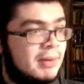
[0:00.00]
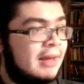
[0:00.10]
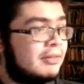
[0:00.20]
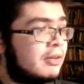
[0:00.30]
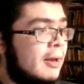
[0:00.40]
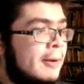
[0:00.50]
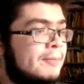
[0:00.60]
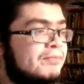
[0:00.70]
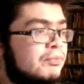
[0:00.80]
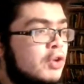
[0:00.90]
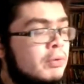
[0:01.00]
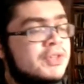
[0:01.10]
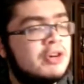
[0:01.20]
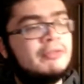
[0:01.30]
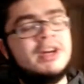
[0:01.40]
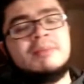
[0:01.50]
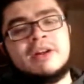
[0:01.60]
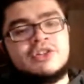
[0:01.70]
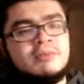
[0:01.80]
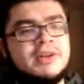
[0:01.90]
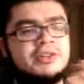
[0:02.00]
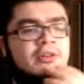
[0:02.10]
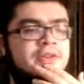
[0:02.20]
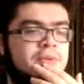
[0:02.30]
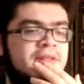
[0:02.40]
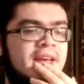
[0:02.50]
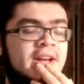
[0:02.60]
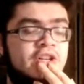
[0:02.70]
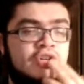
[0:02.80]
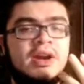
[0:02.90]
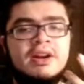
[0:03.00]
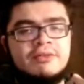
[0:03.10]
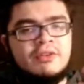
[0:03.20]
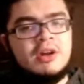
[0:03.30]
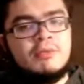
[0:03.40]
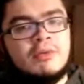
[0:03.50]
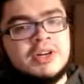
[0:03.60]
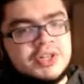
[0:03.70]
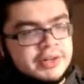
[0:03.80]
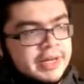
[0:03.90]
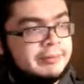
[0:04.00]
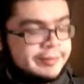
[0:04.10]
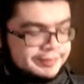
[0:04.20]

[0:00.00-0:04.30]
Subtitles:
And what's so funny about Joe Musgrove is when they had traded for him originally,